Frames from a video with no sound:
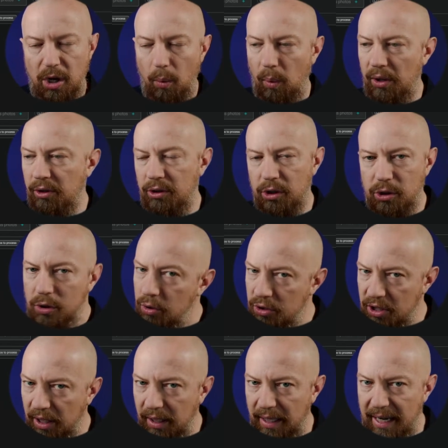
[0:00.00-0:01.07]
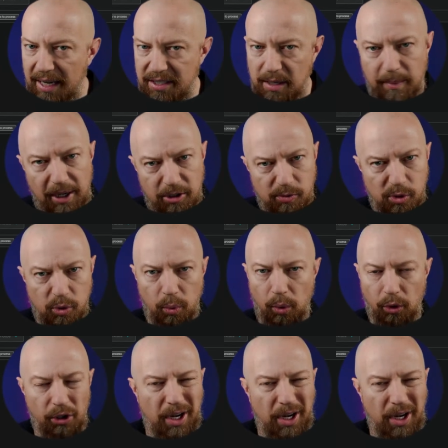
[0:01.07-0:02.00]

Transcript: whether you're using an asset management tool or